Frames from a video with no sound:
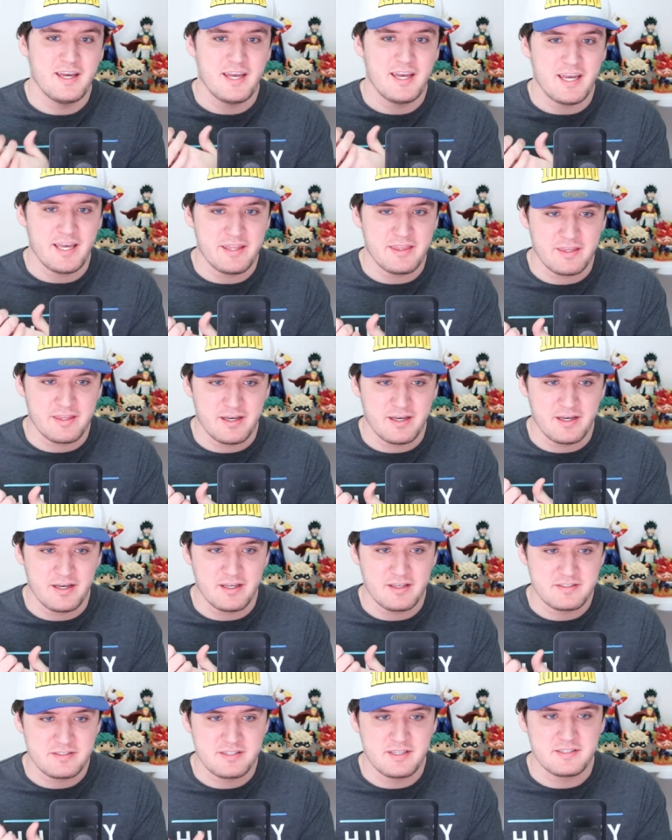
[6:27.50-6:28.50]
in the
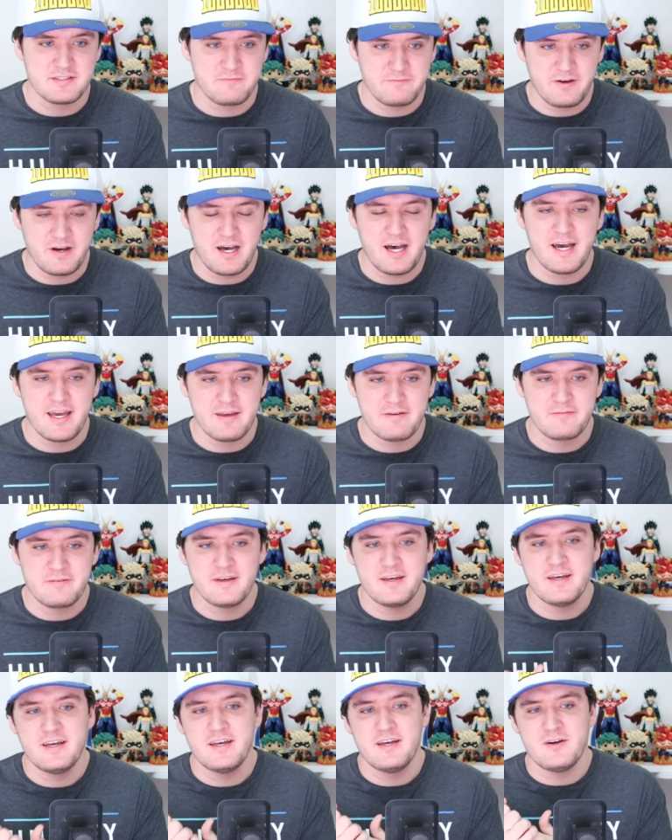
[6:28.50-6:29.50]
season five,
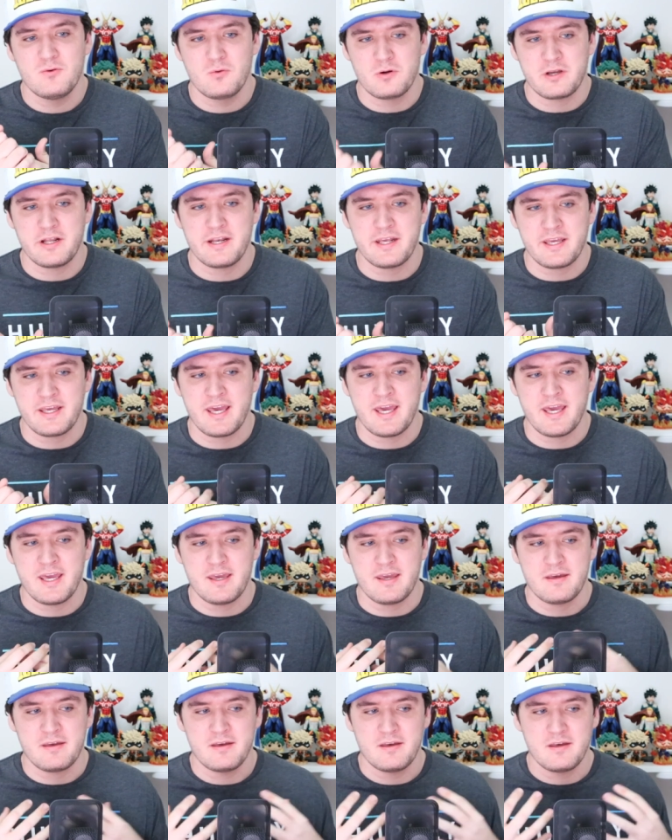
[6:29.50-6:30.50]
we're getting
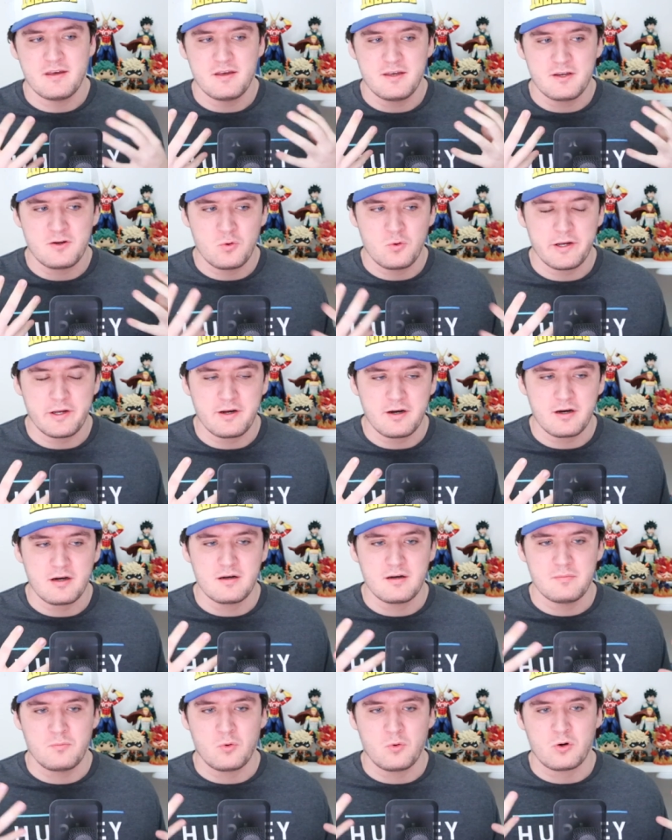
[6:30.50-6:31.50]
a quicker,
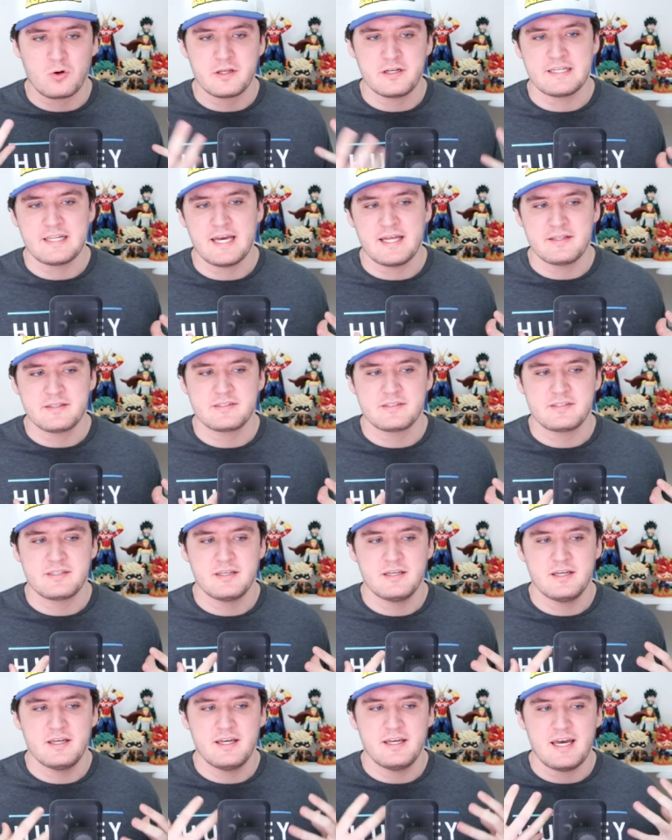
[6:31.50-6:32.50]
more condensed,
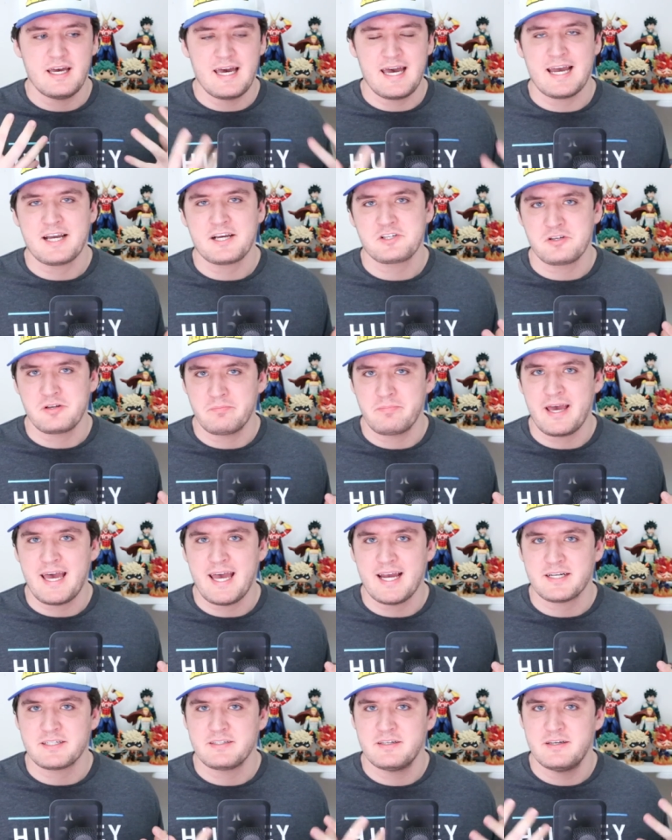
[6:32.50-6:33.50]

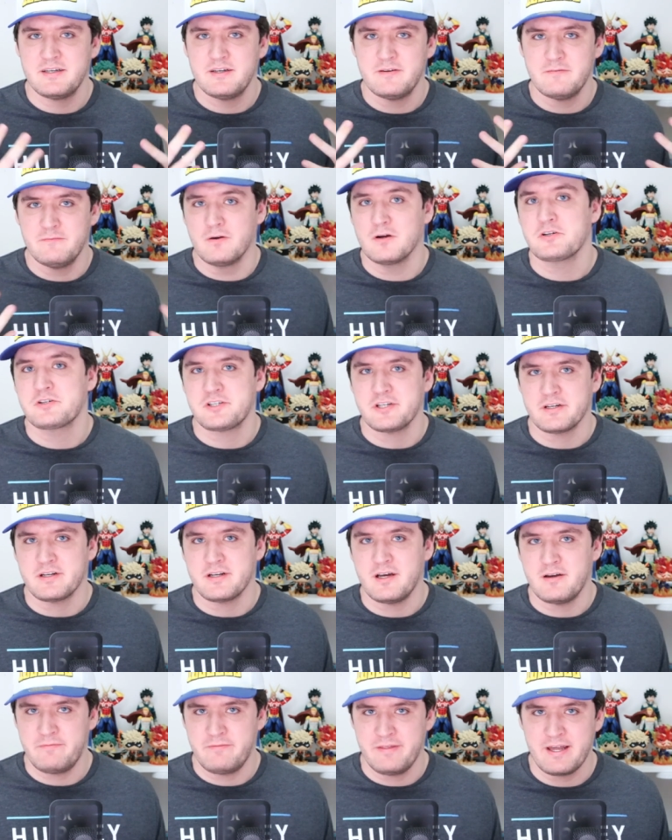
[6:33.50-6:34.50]
action-packed version
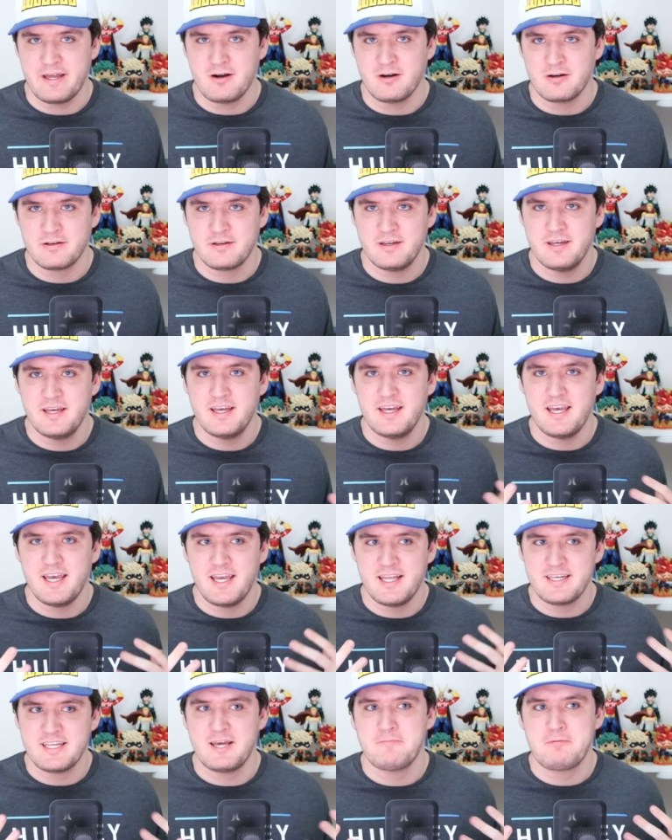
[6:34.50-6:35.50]
of that arc.
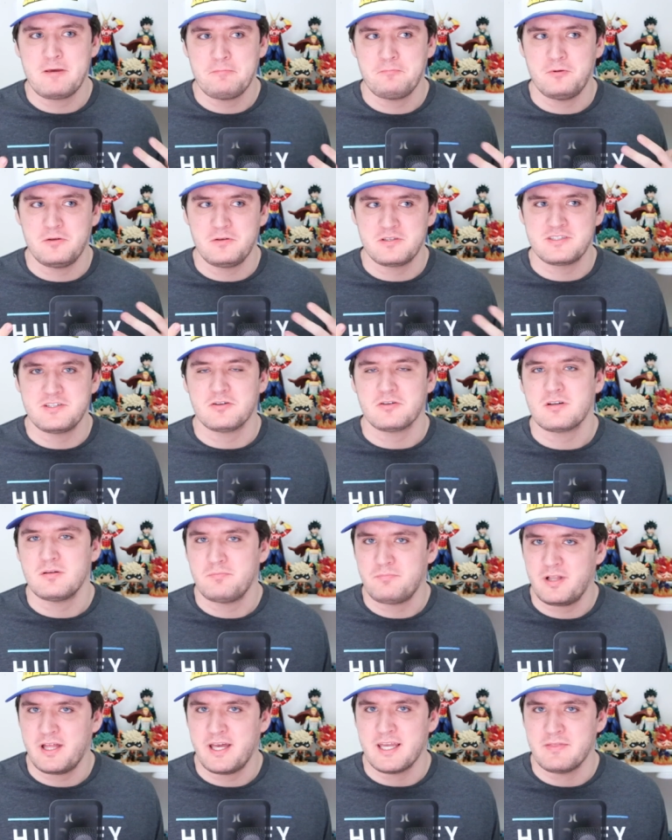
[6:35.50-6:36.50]
And yet people still
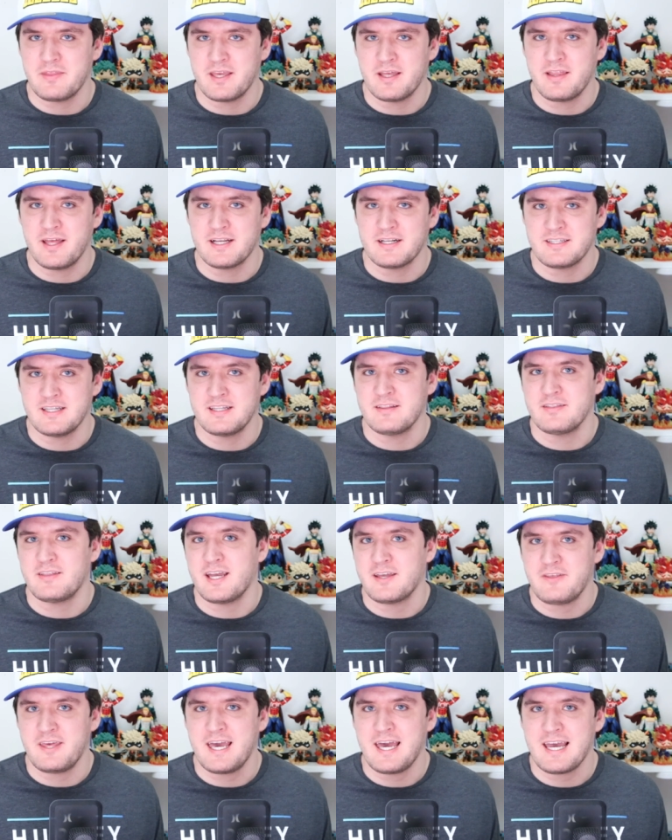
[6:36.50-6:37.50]
complain. They like didn't like
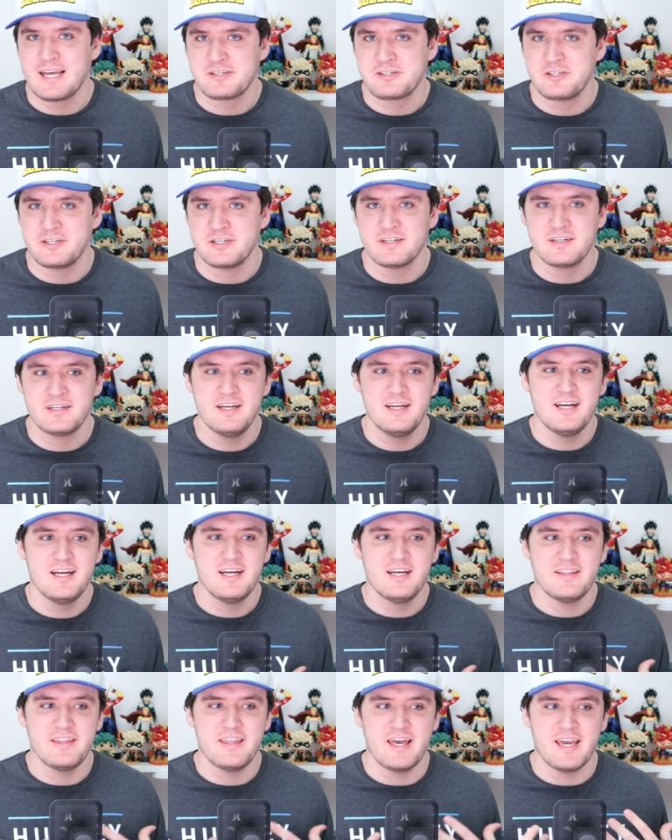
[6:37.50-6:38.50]
the action.
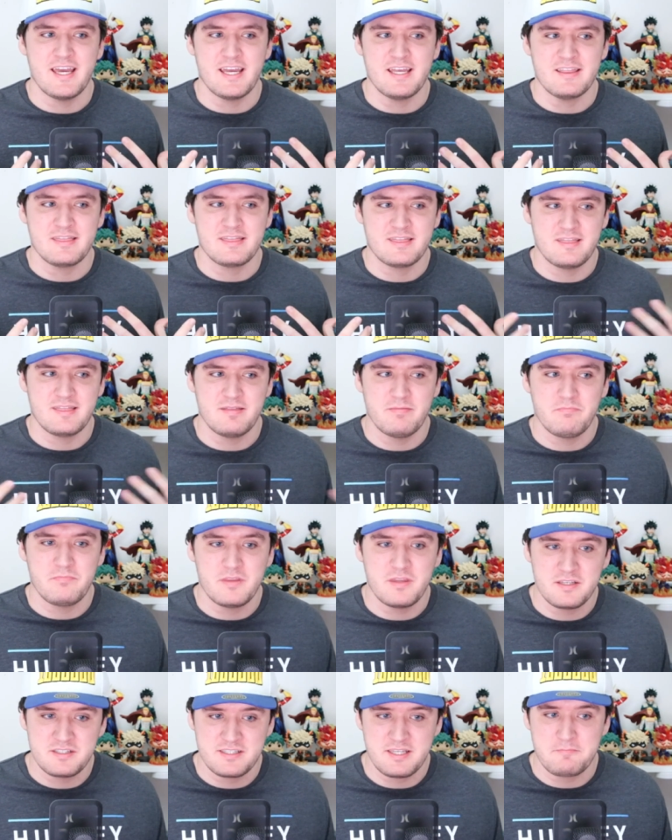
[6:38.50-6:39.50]
They,
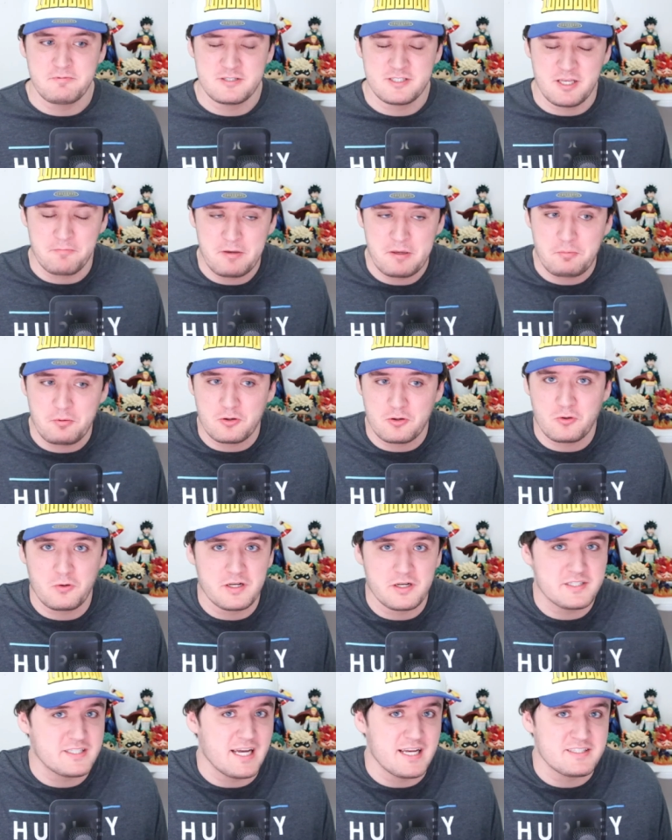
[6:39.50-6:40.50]
they some people
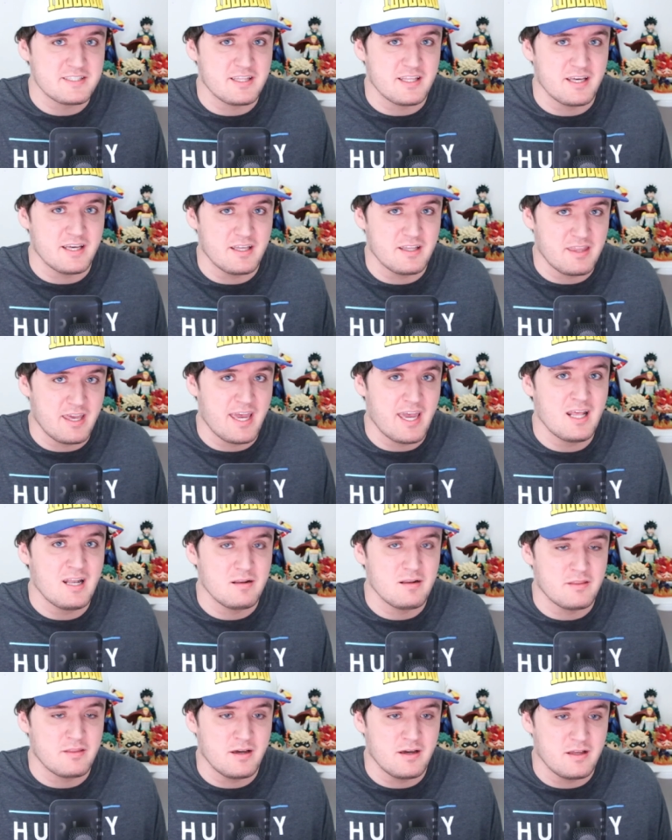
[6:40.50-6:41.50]
criticized the the, an,
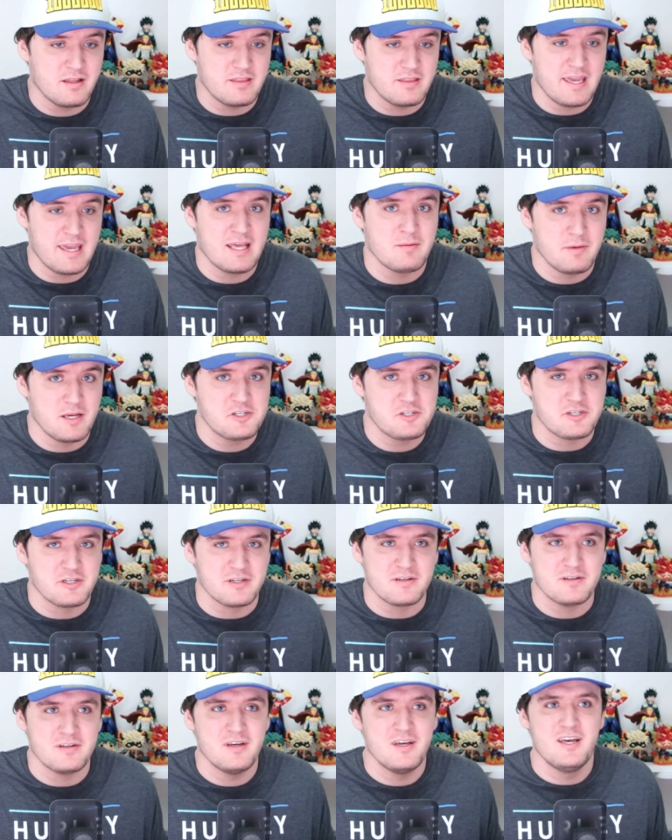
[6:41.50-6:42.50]
the the
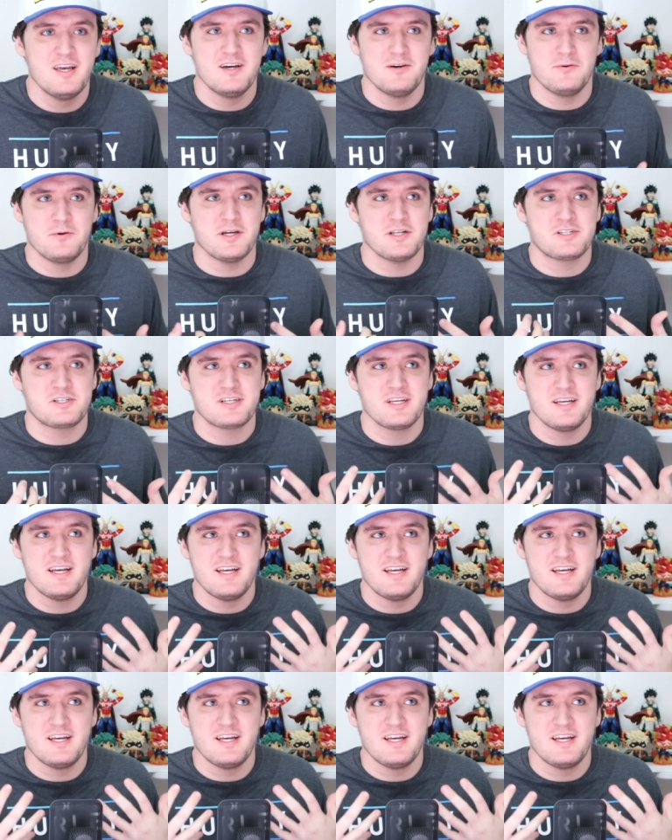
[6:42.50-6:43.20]
animation, which